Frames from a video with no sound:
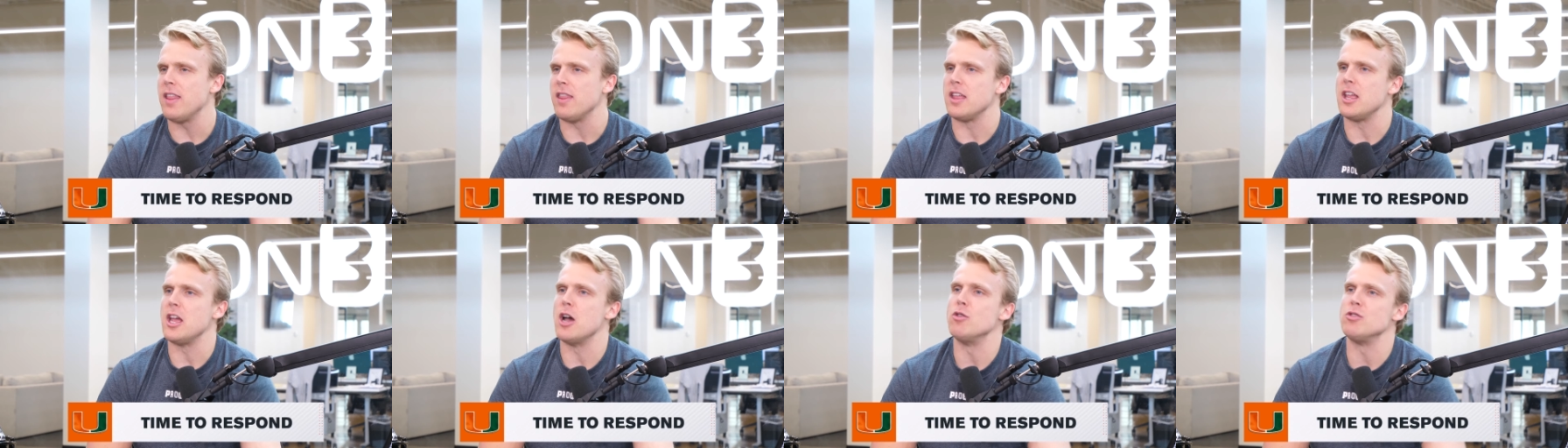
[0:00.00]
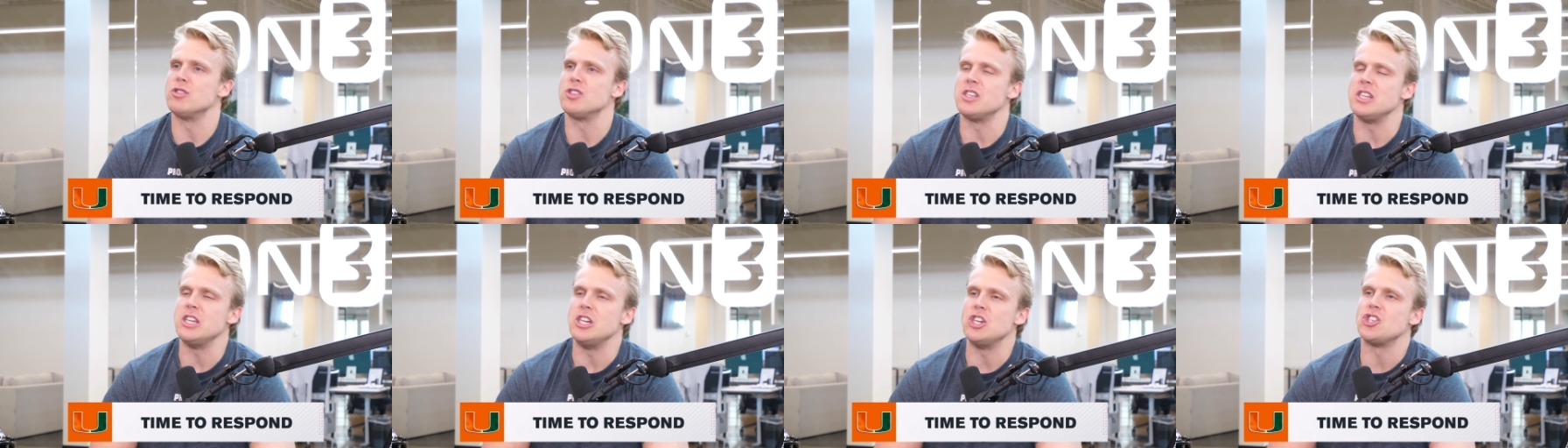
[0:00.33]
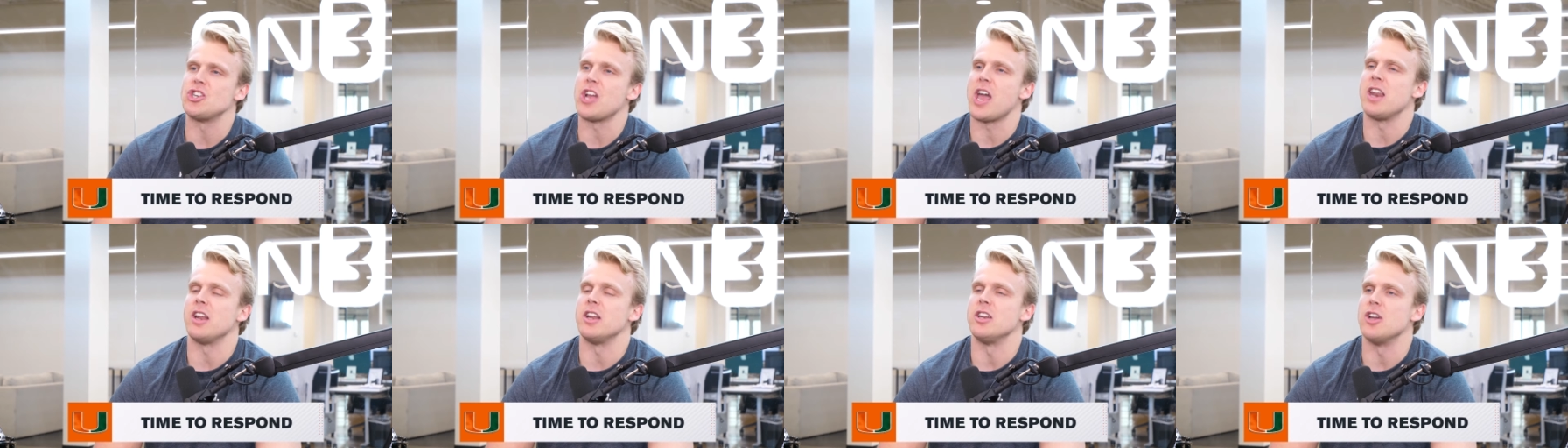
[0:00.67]
the O C
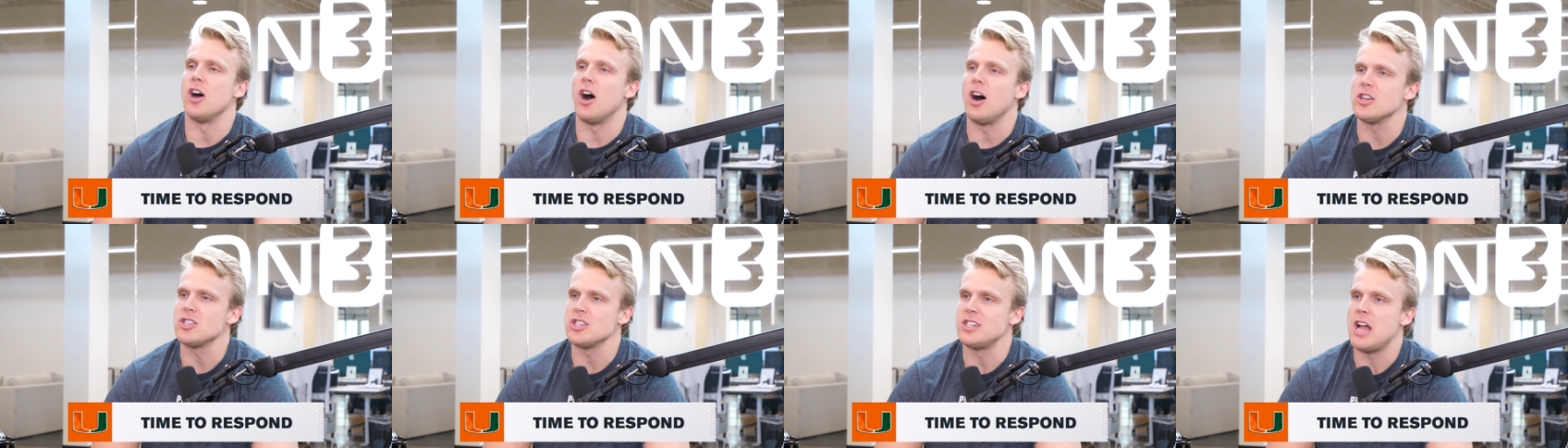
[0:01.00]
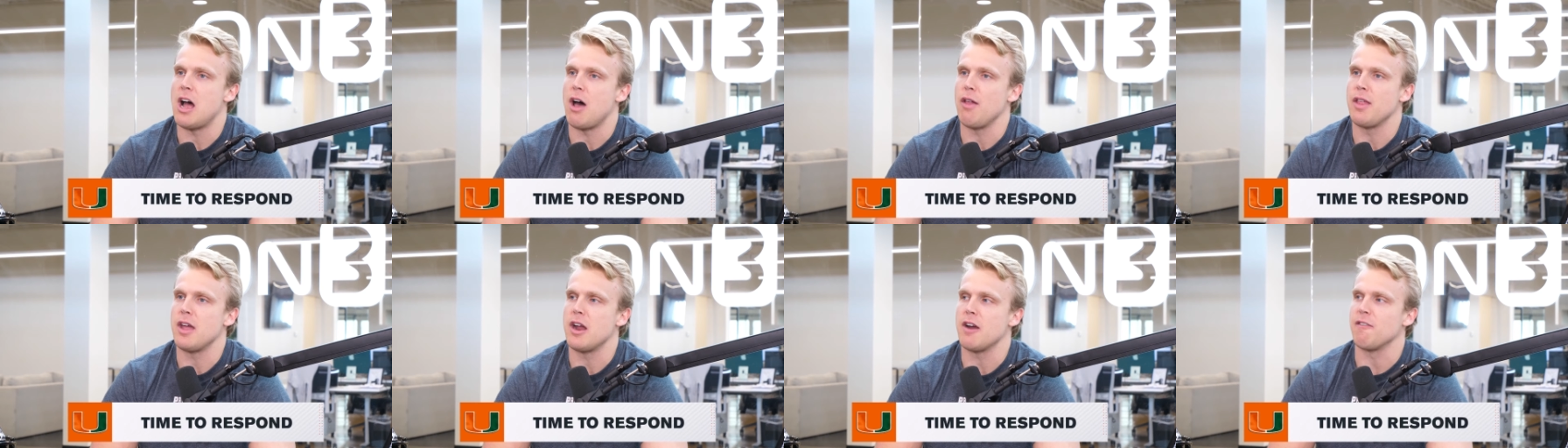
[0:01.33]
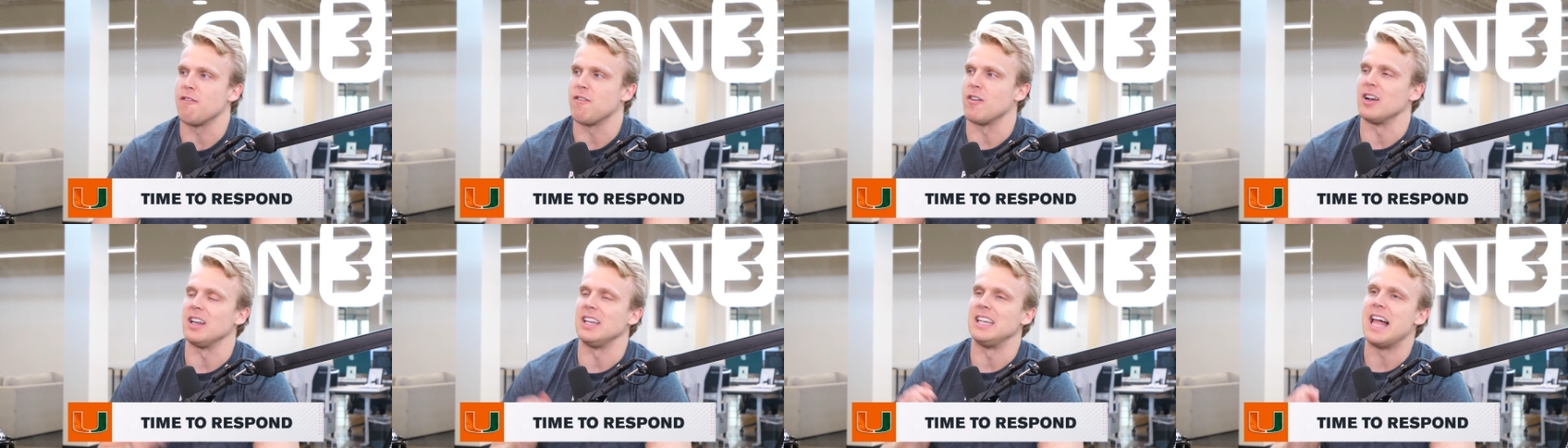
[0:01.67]
Shannon Dawson out there
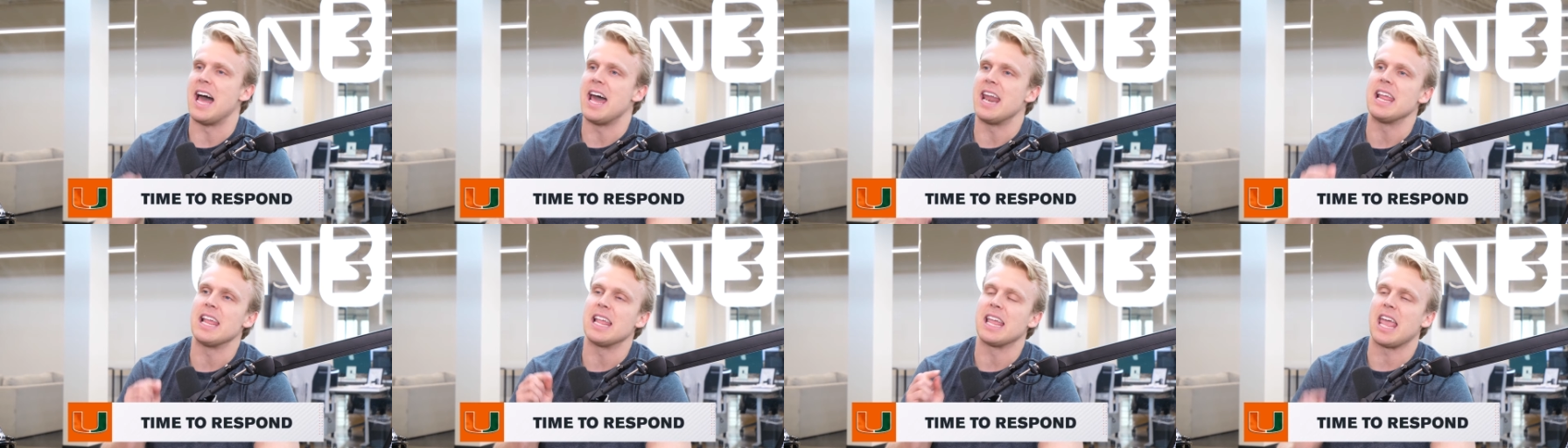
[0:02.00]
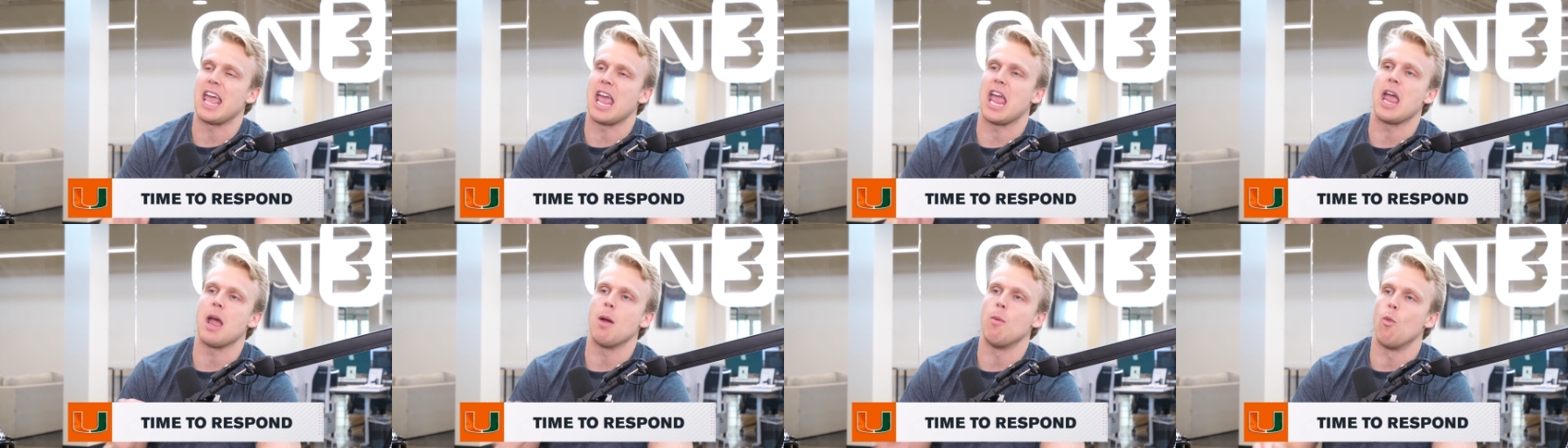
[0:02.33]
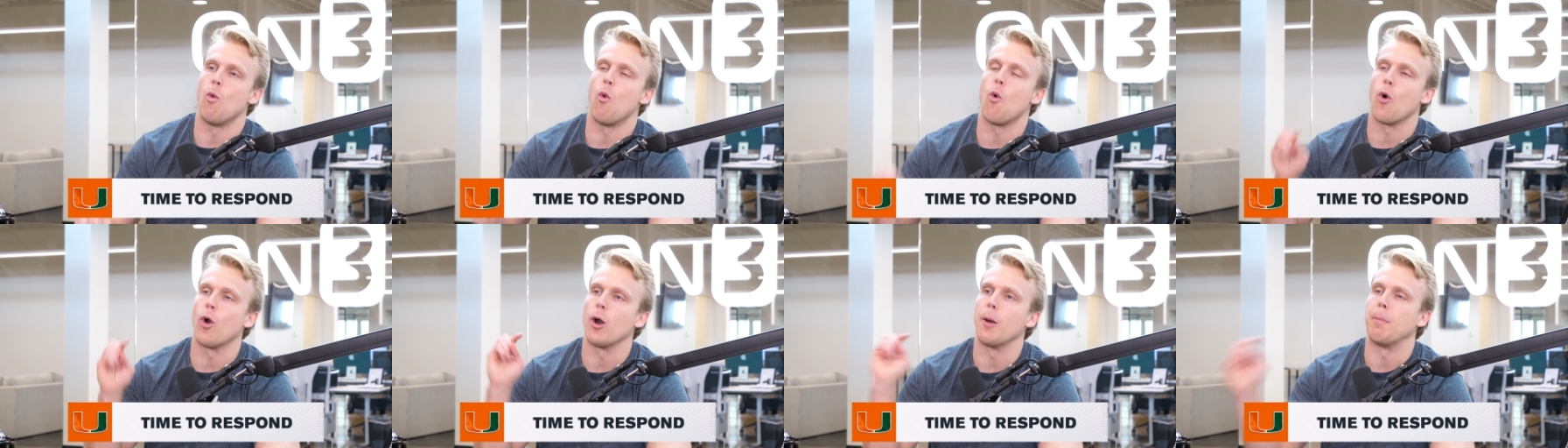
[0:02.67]
for letting Cam
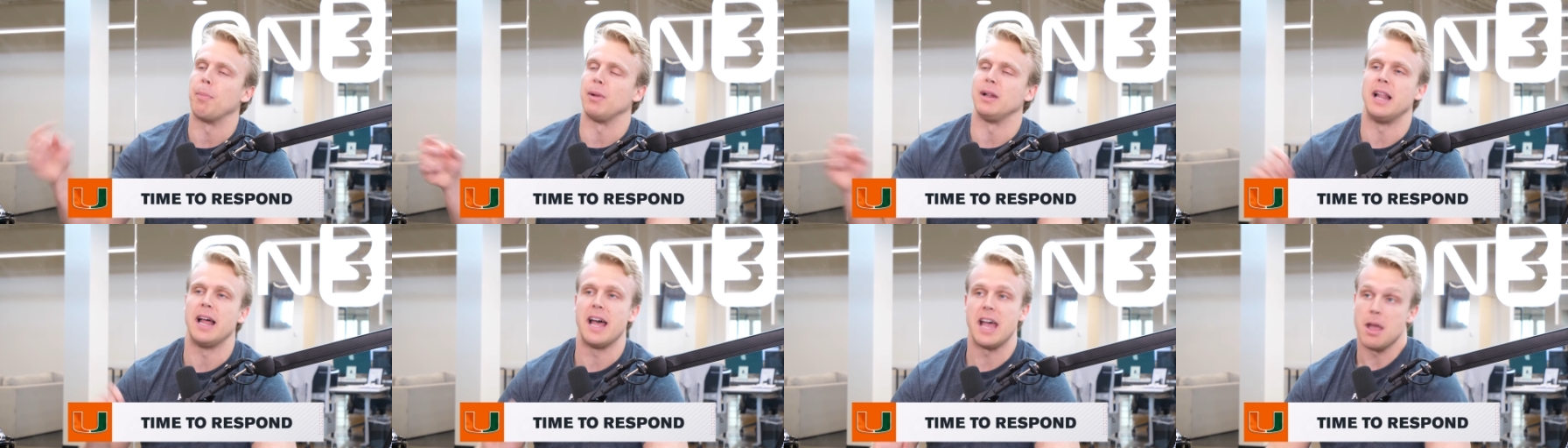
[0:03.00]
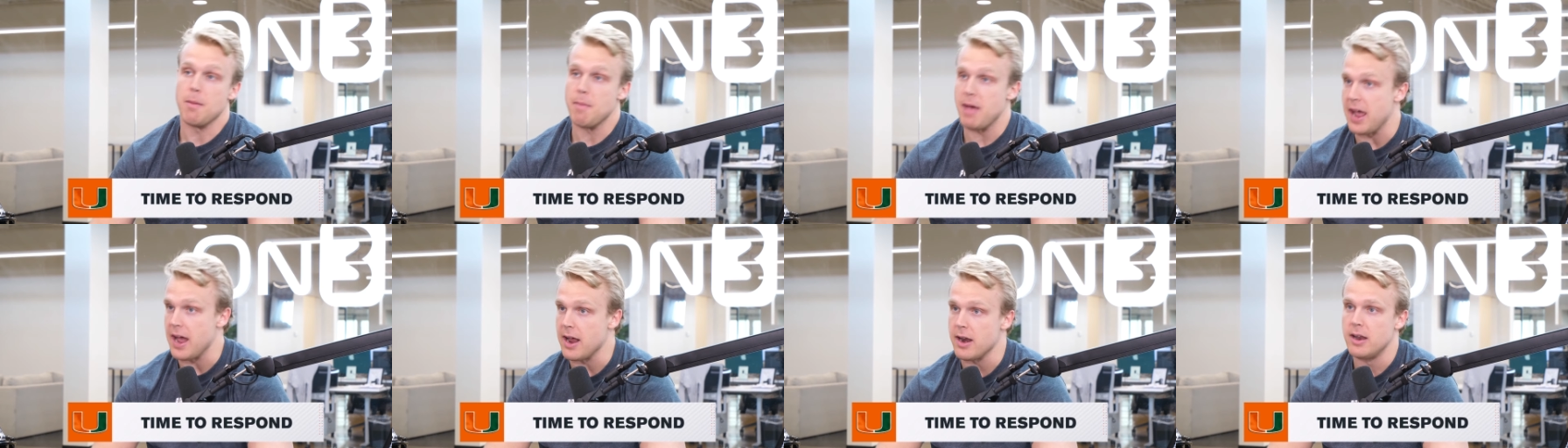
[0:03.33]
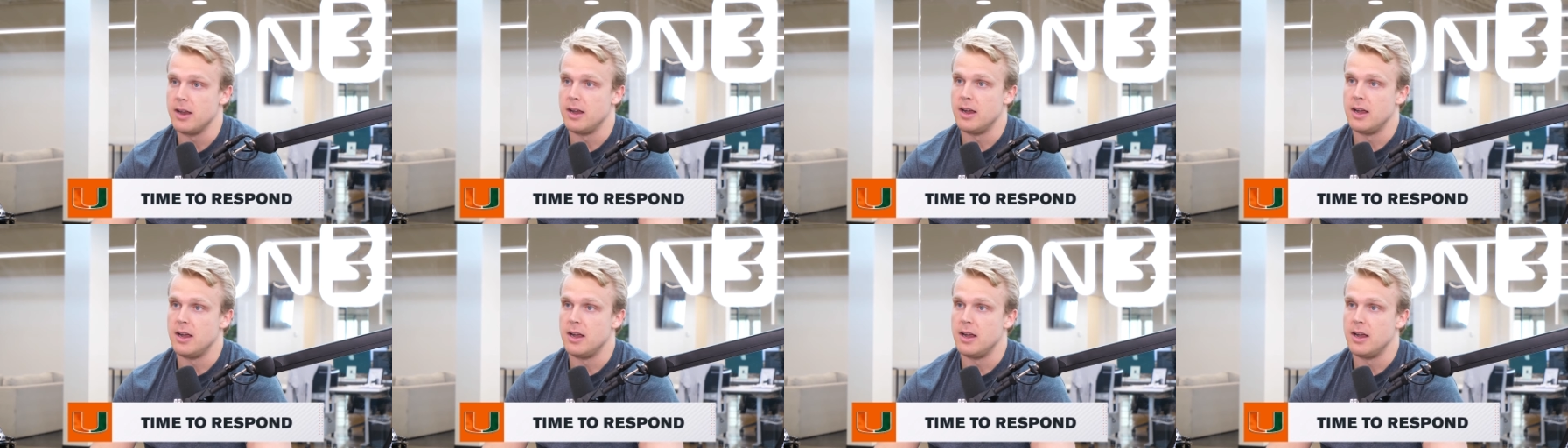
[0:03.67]
Ward play, man.